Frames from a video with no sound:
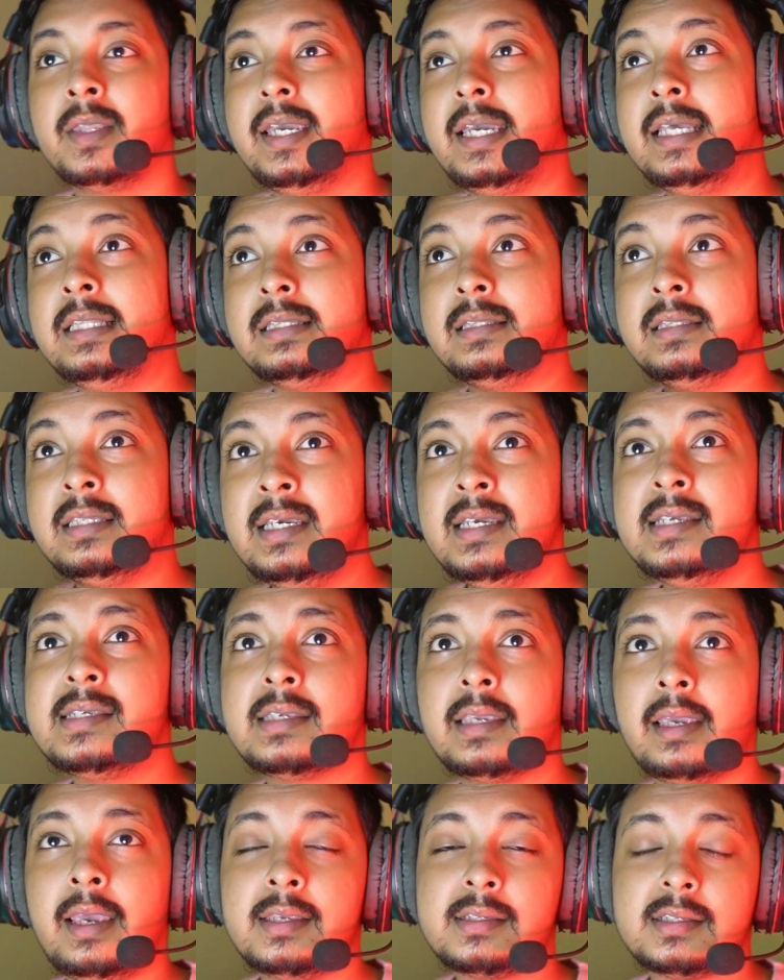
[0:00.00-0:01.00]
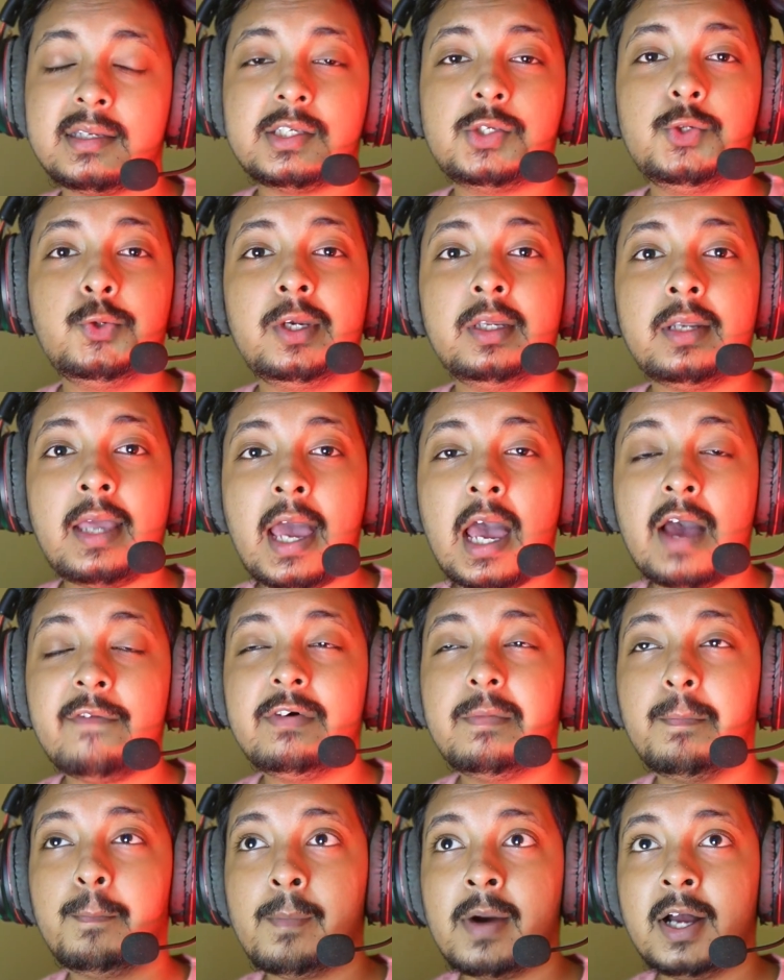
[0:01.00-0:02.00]
in these cases you can have
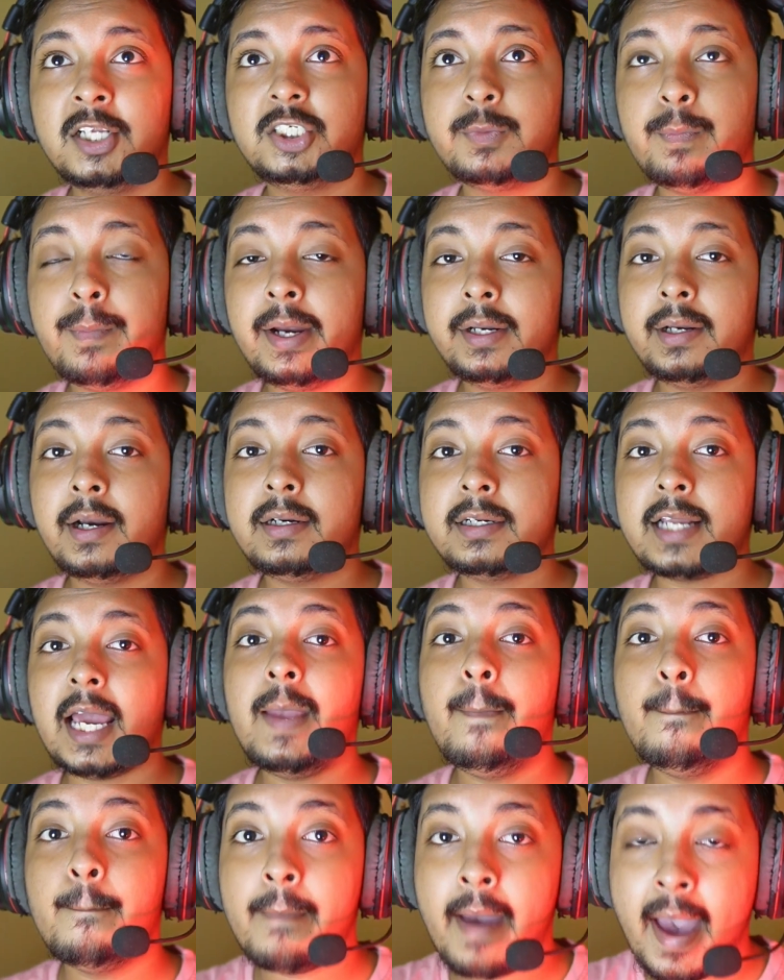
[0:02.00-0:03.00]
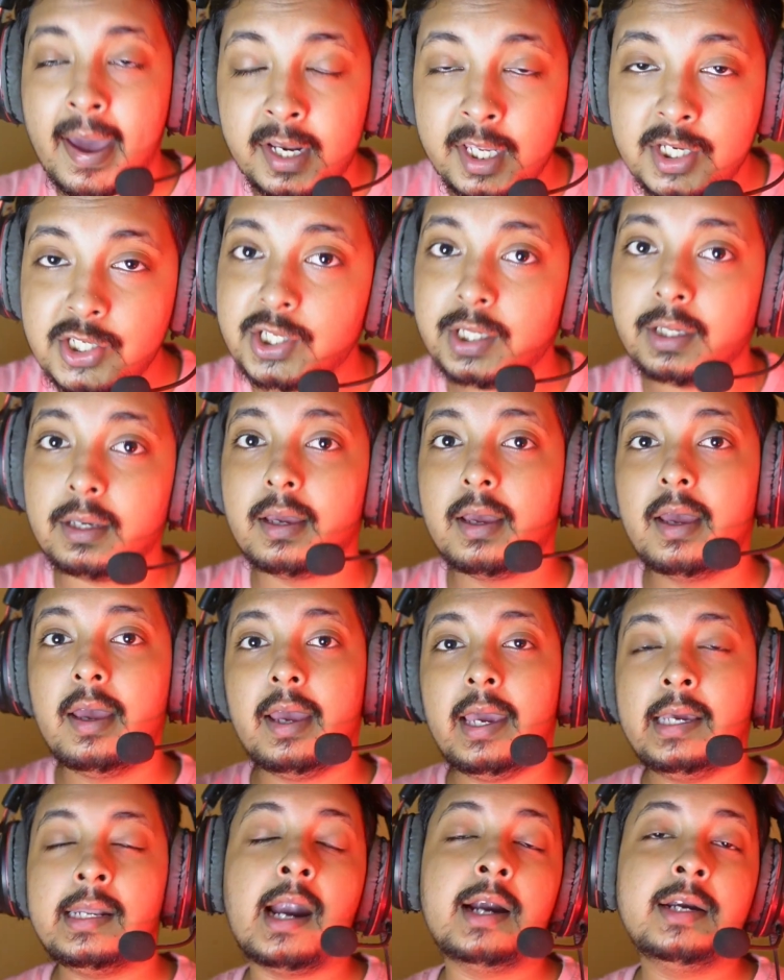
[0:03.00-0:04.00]
a much better time managing
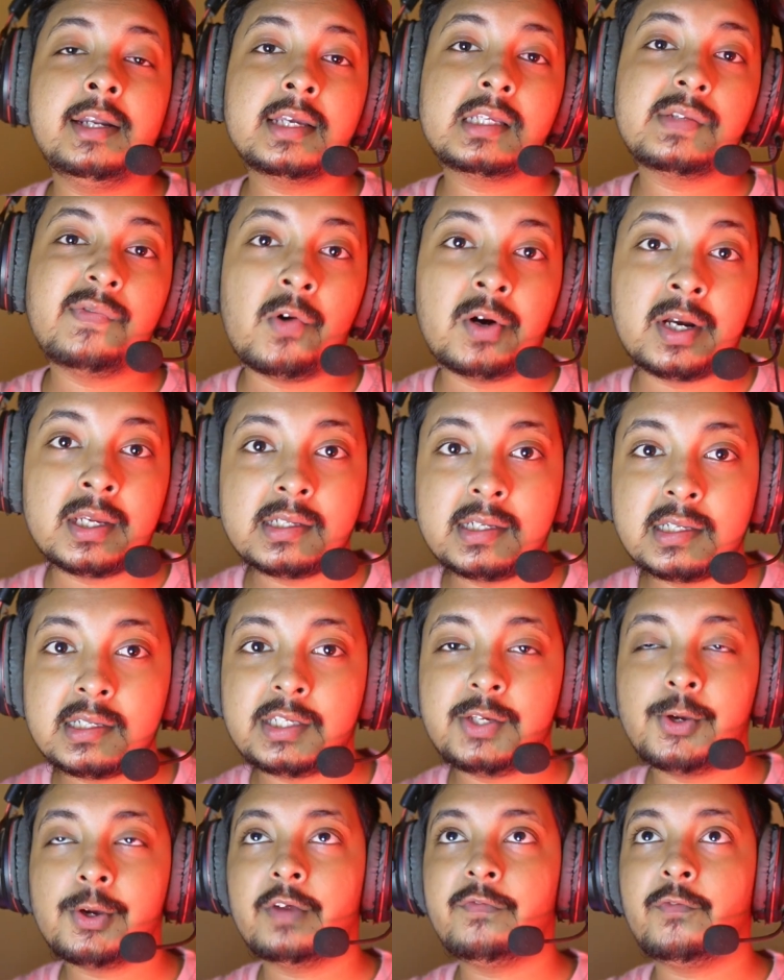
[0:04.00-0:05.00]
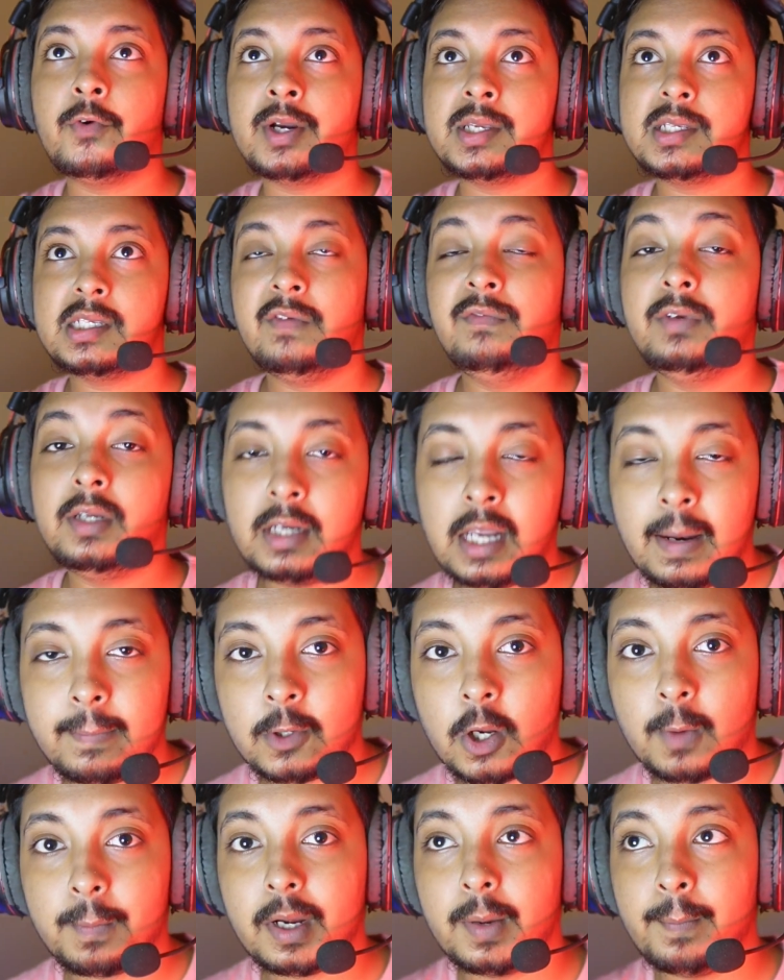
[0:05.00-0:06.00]
an RTX 4060 or 4070
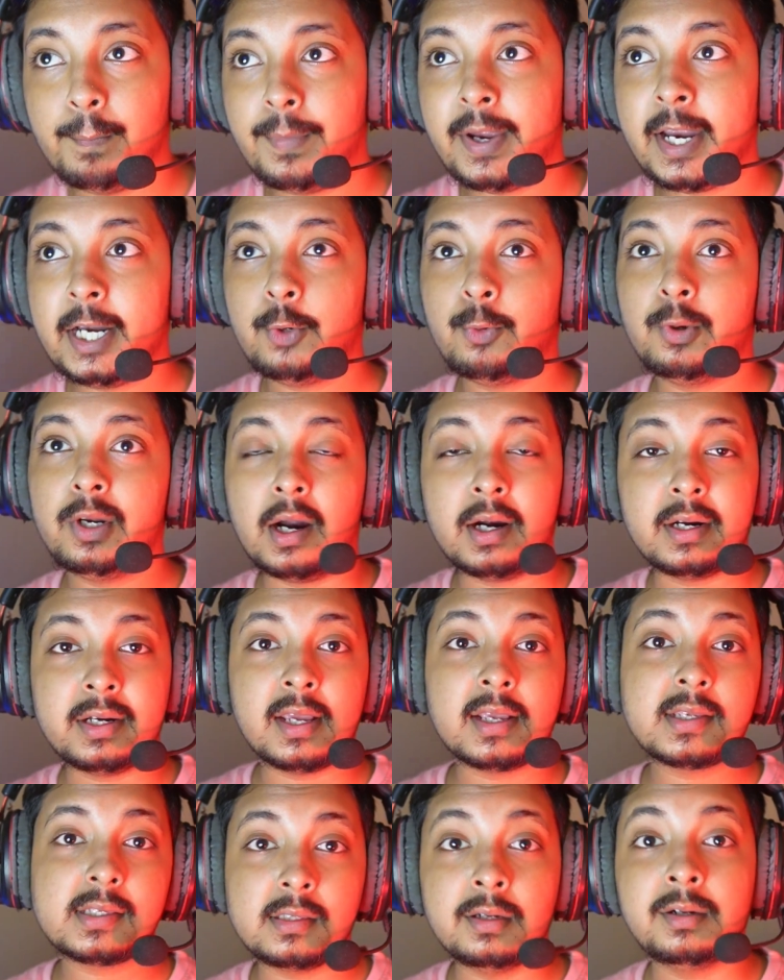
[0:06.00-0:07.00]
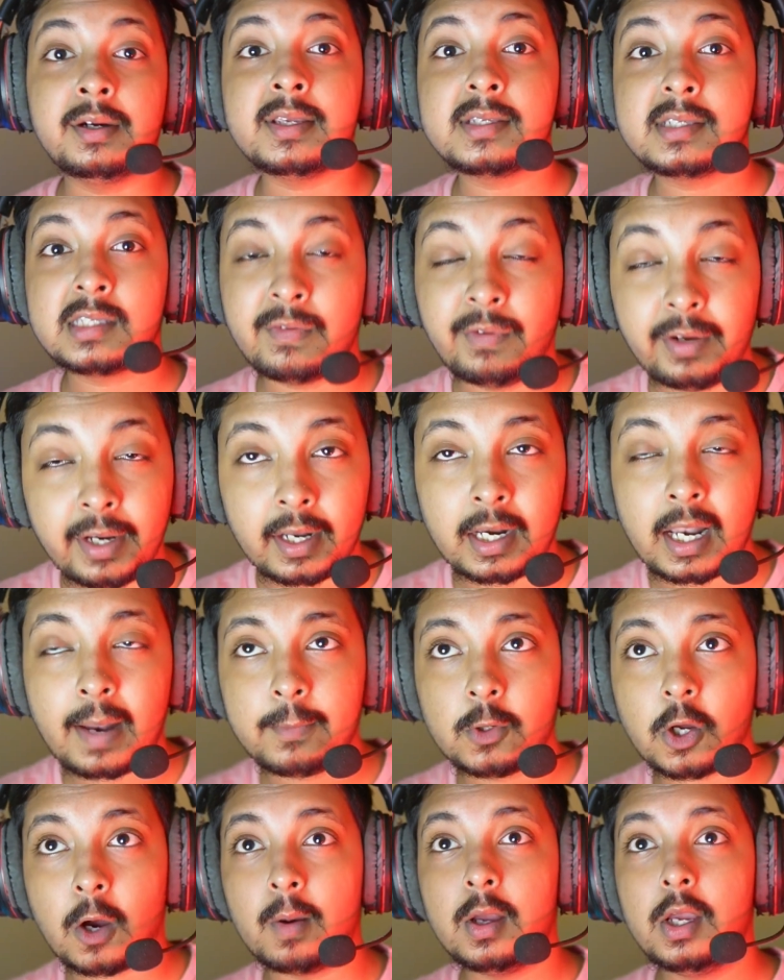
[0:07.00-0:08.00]
laptop compared to an RTX 3070
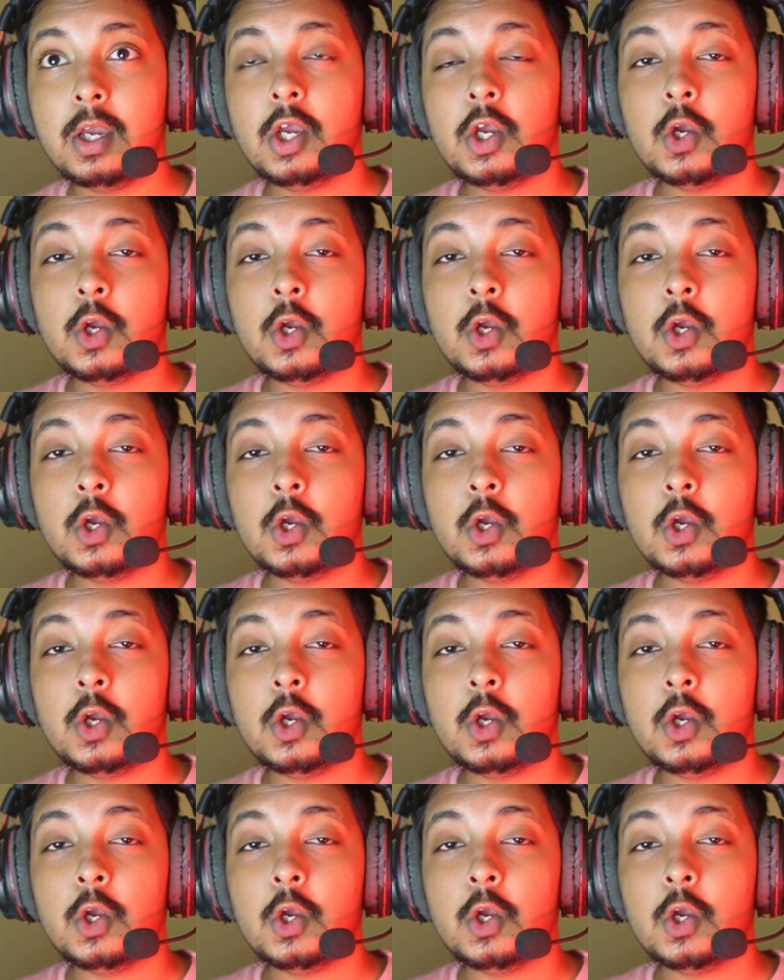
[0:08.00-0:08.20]
laptop,